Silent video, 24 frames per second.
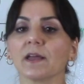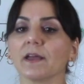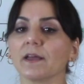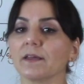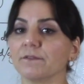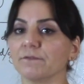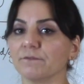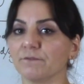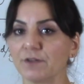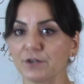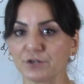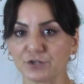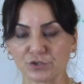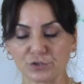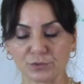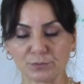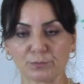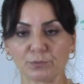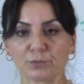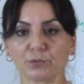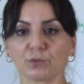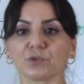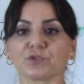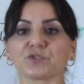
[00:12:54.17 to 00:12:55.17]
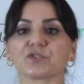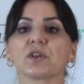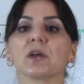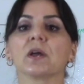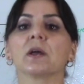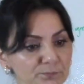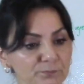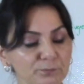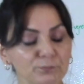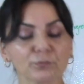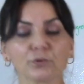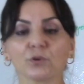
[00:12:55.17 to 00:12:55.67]
and vegetables,
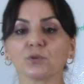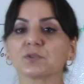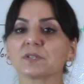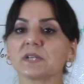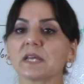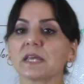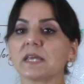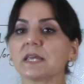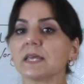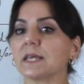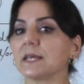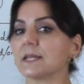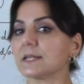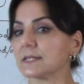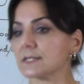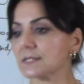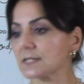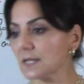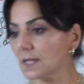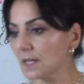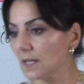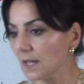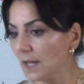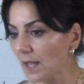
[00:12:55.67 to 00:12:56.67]
proteins,